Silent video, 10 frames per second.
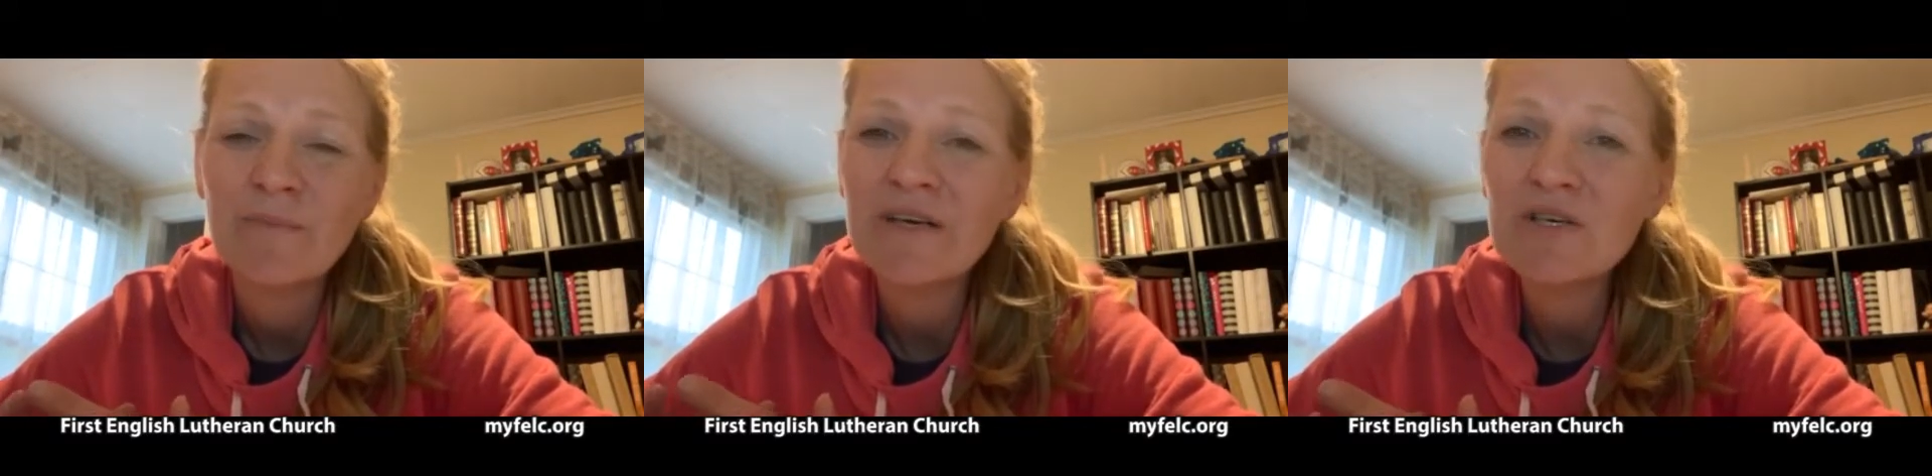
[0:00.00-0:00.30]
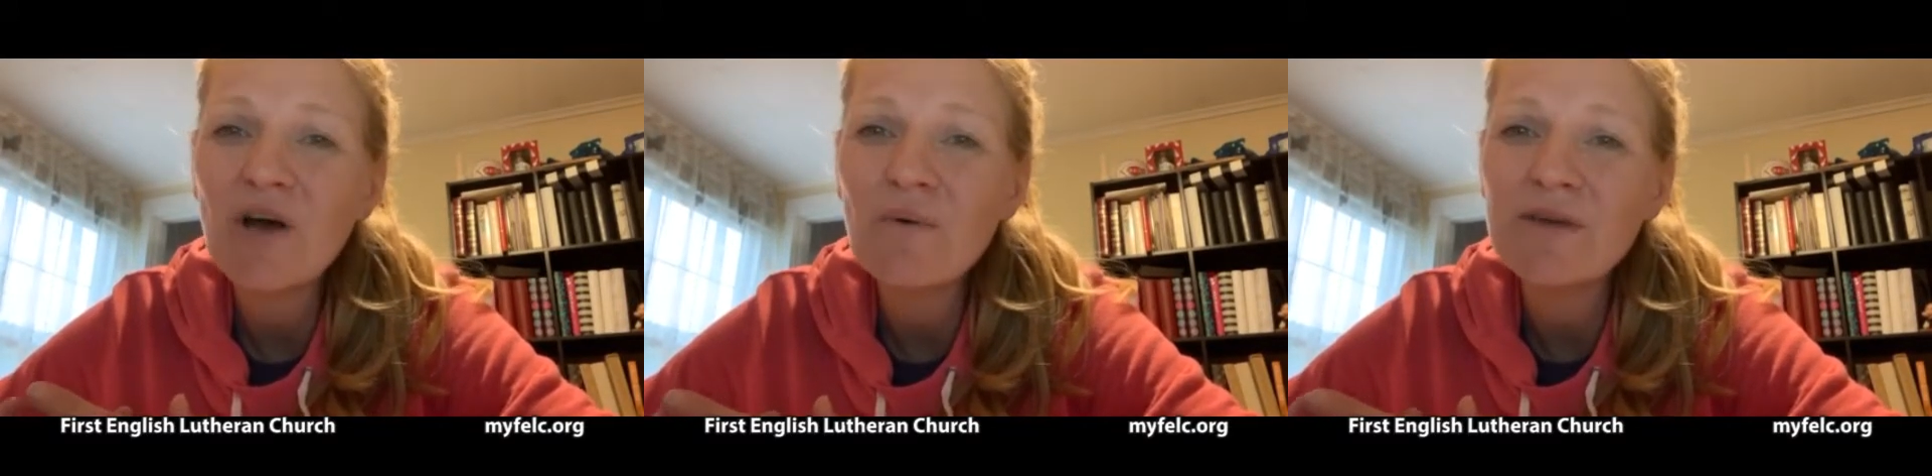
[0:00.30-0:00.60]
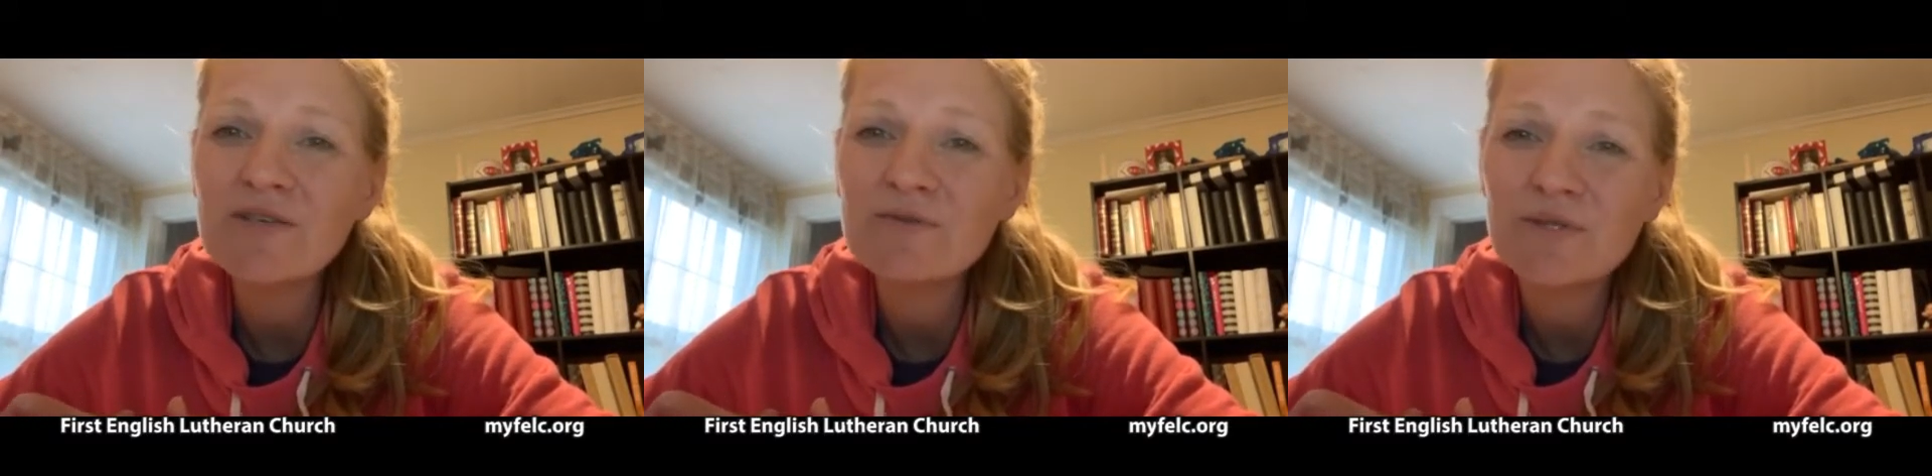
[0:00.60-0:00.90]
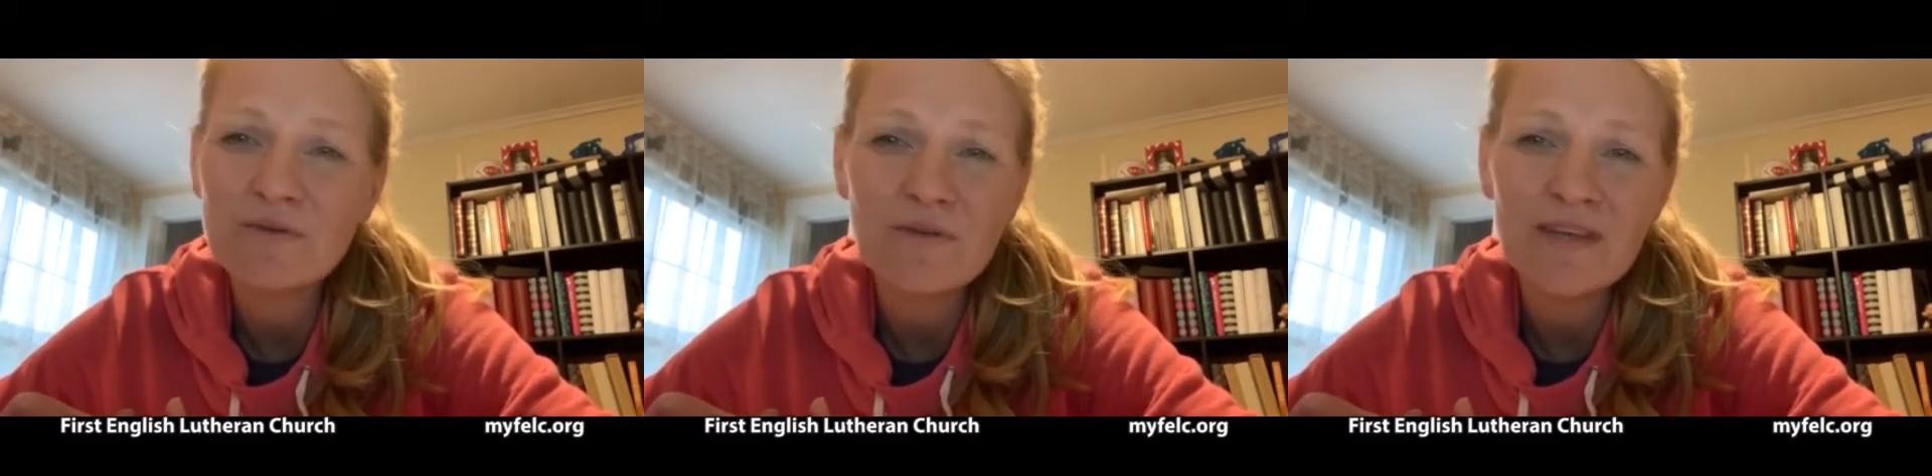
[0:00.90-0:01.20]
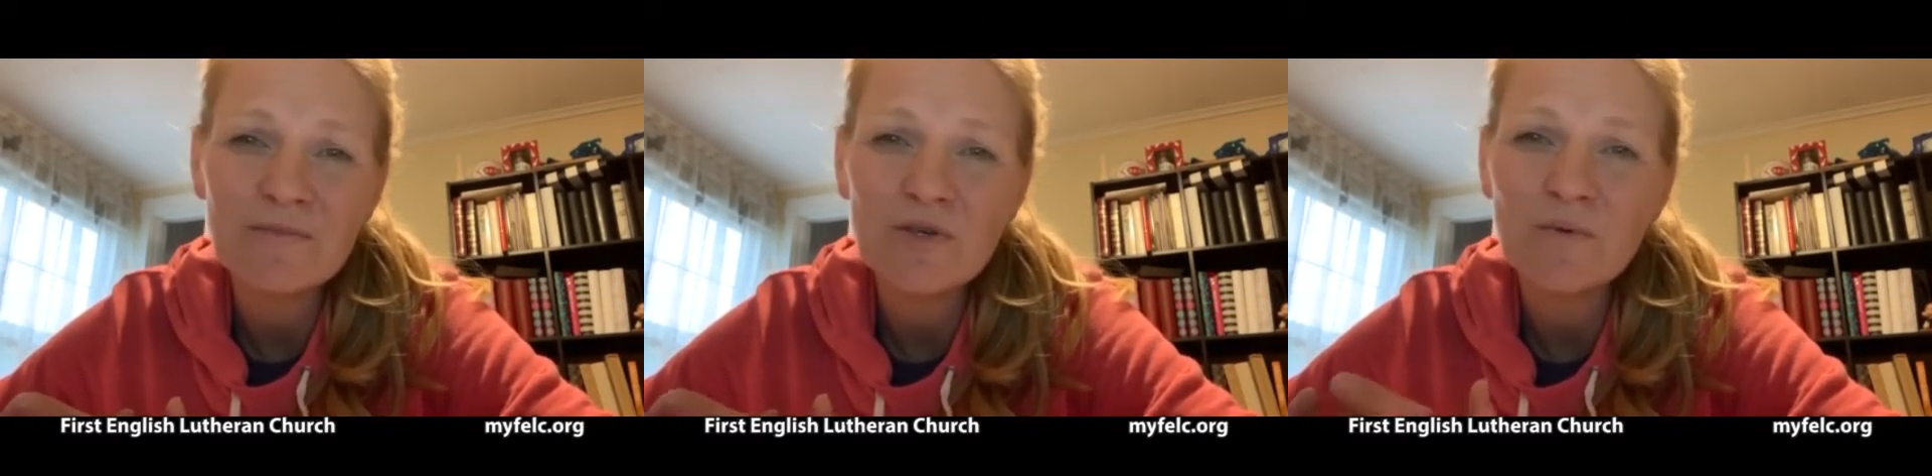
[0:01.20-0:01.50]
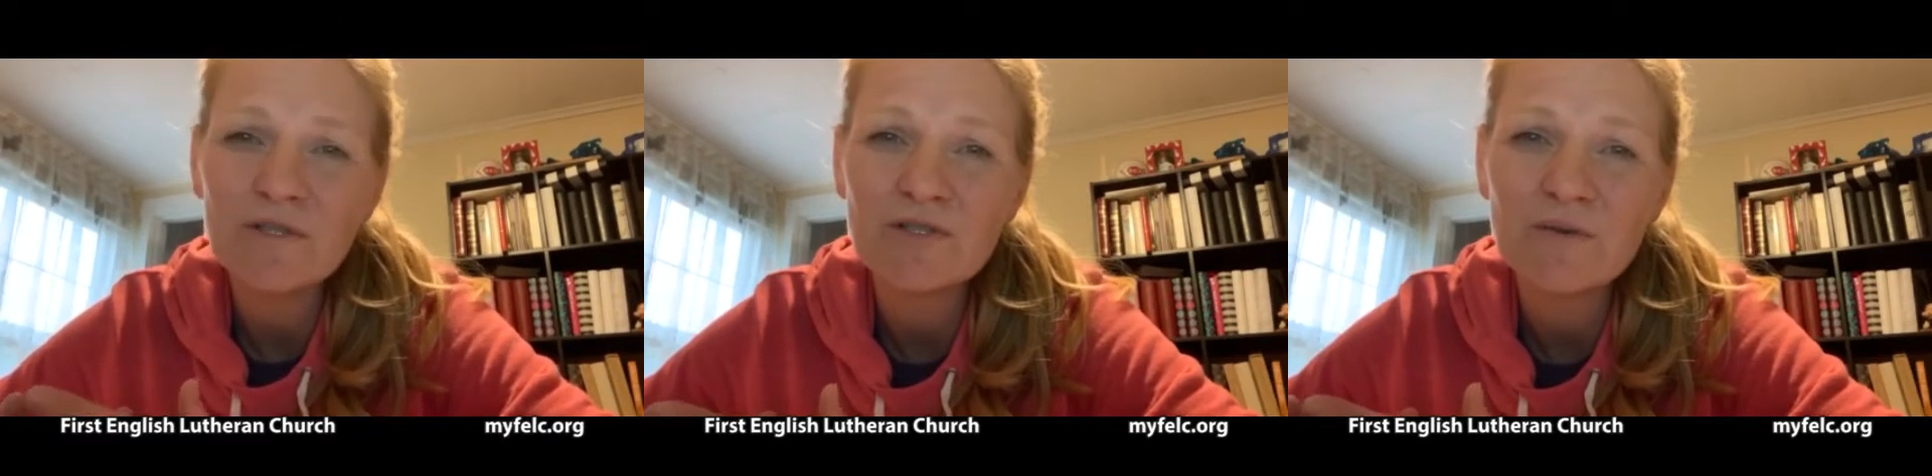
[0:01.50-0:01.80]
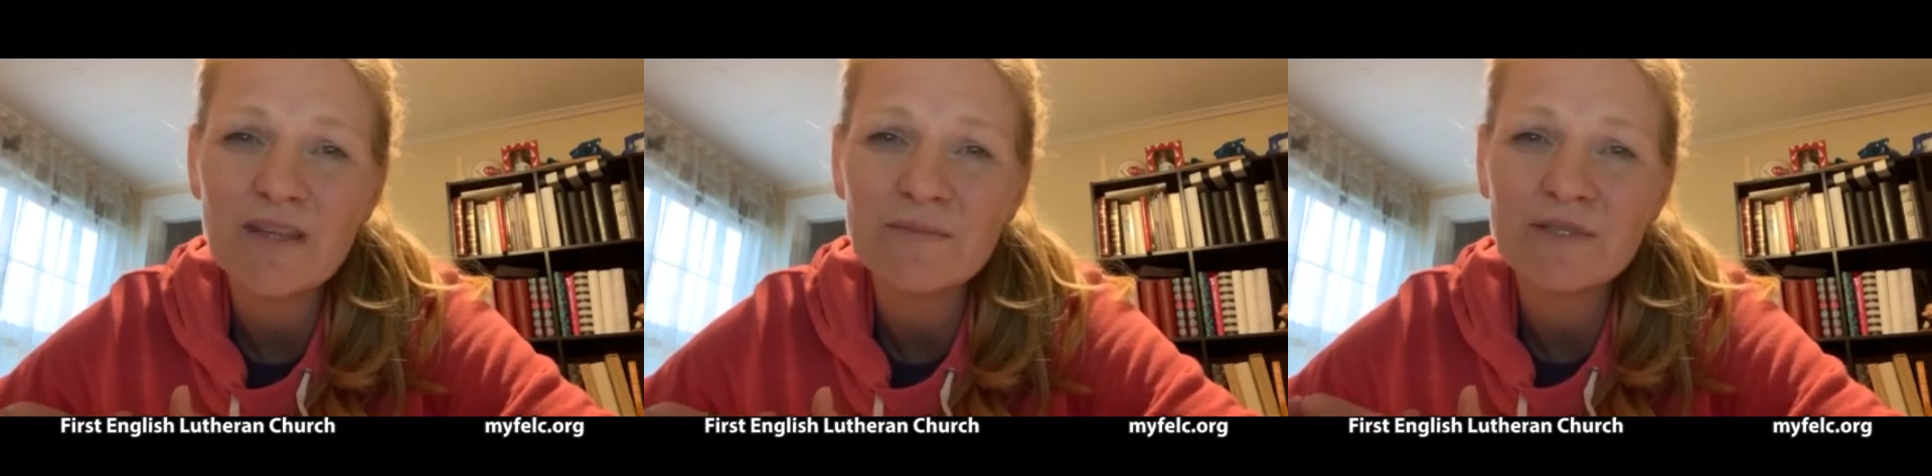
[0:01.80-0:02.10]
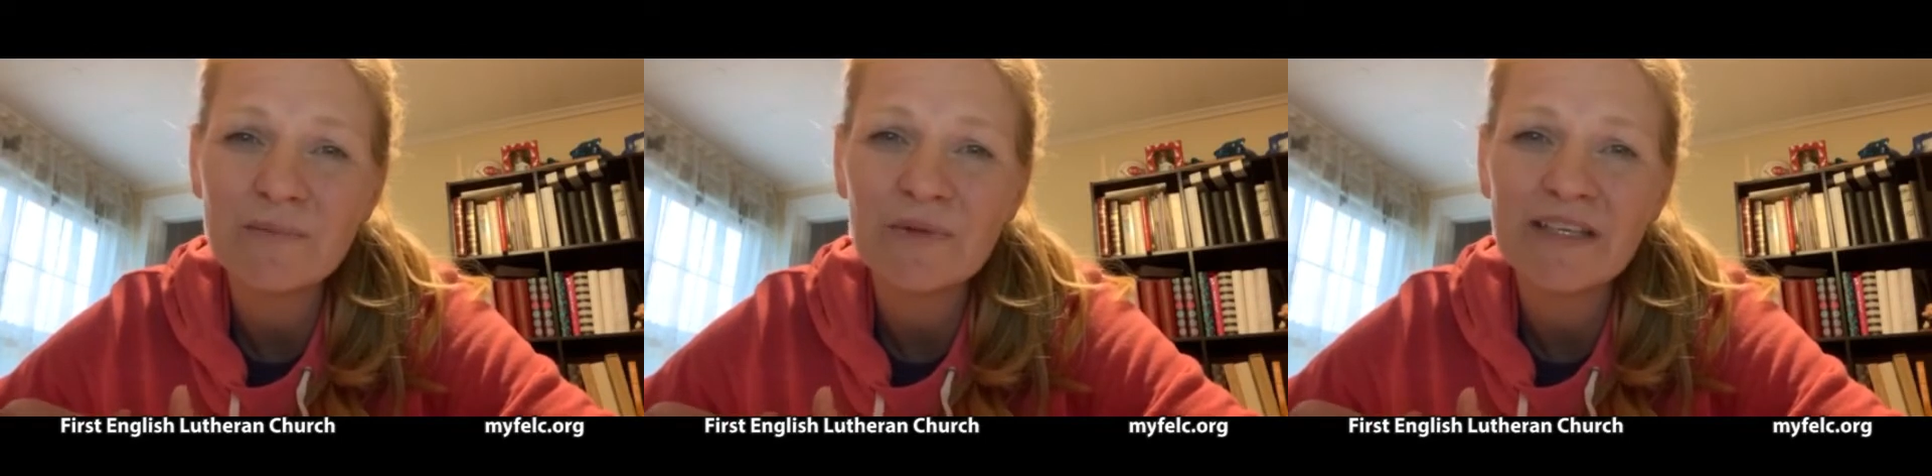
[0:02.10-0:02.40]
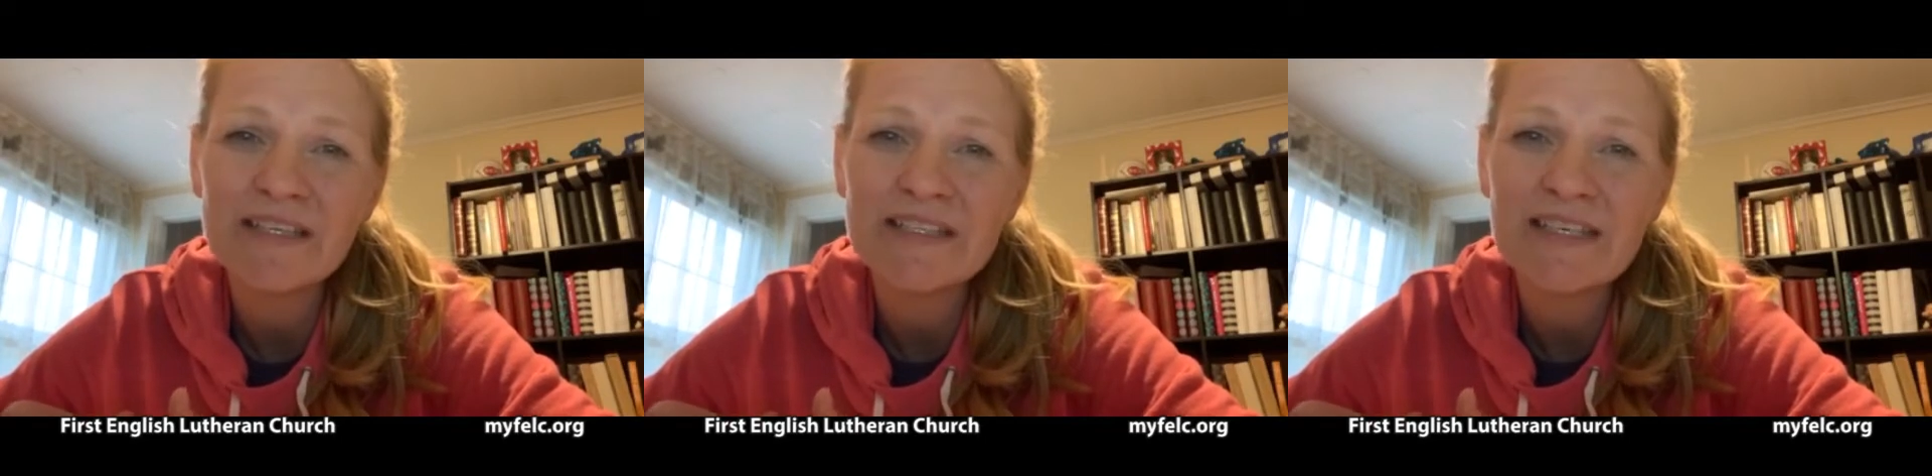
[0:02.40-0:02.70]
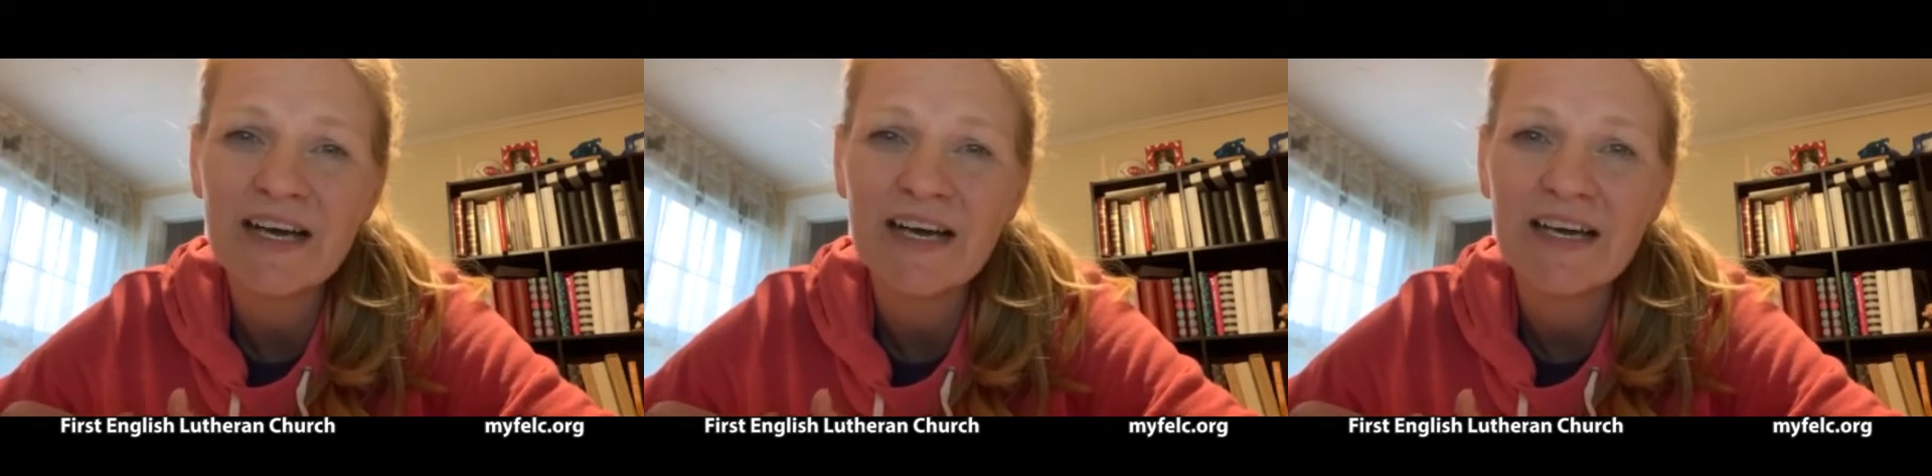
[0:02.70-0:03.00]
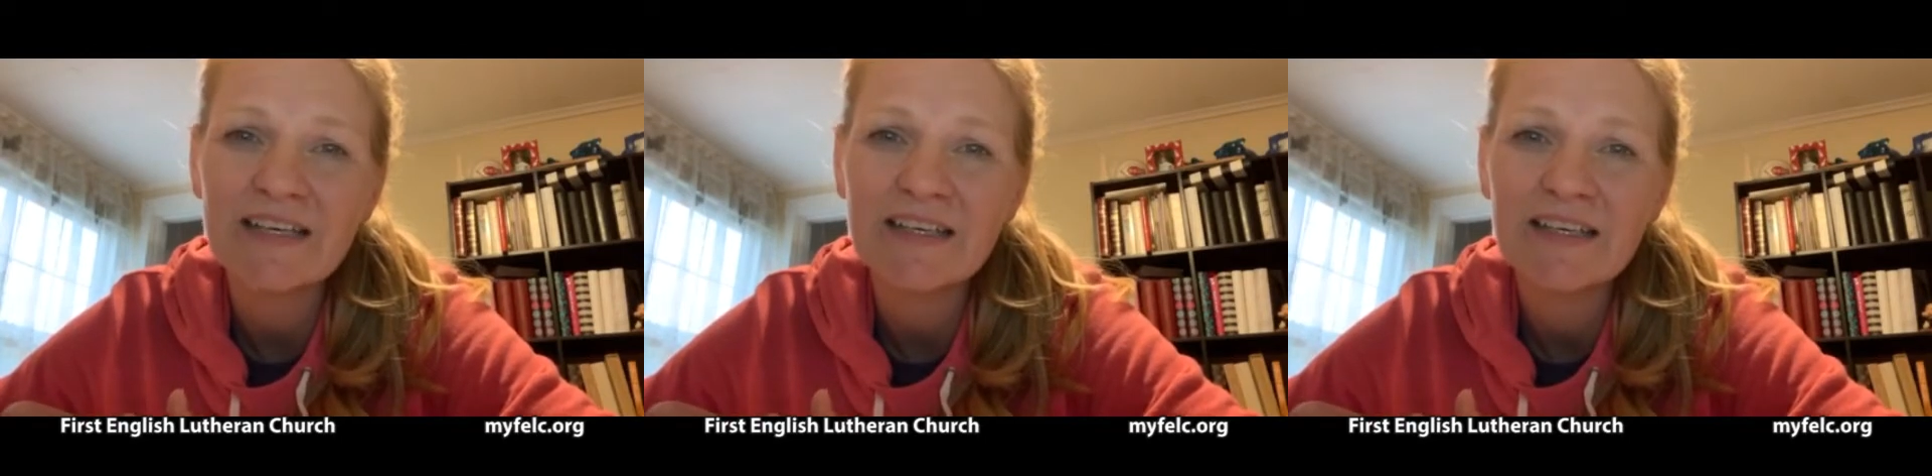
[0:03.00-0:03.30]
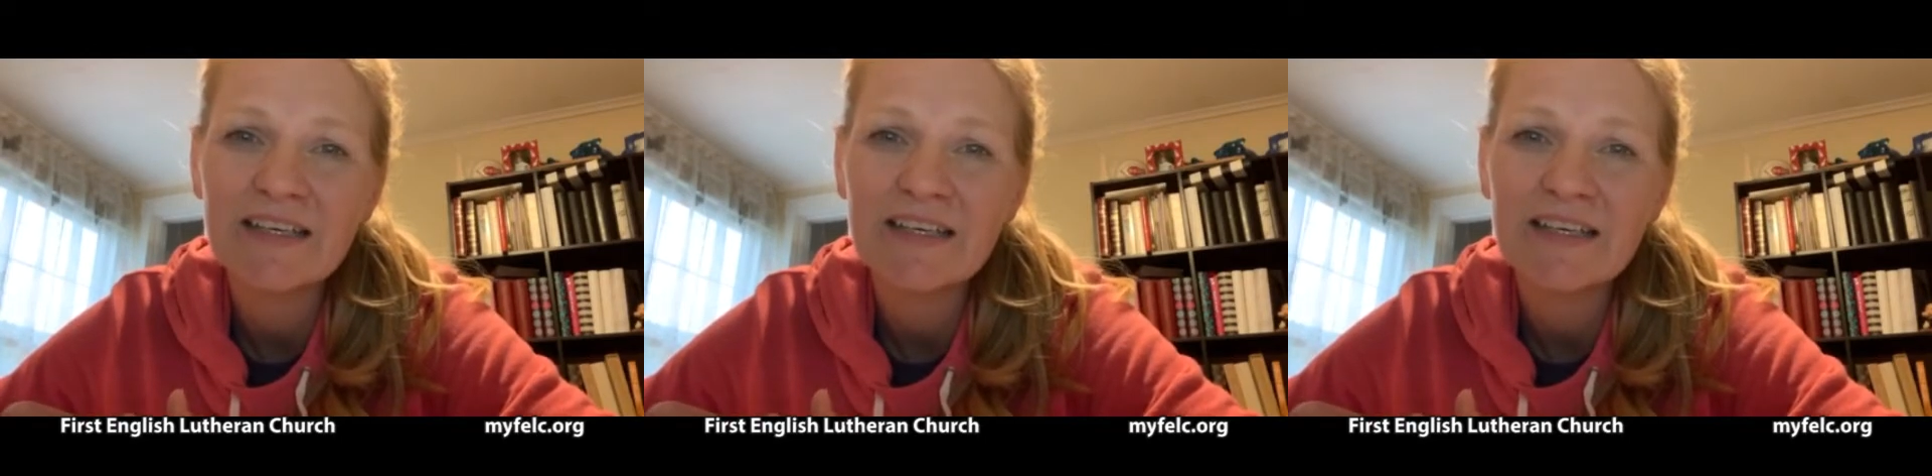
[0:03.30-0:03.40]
But know when you do them, you are doing them to please God,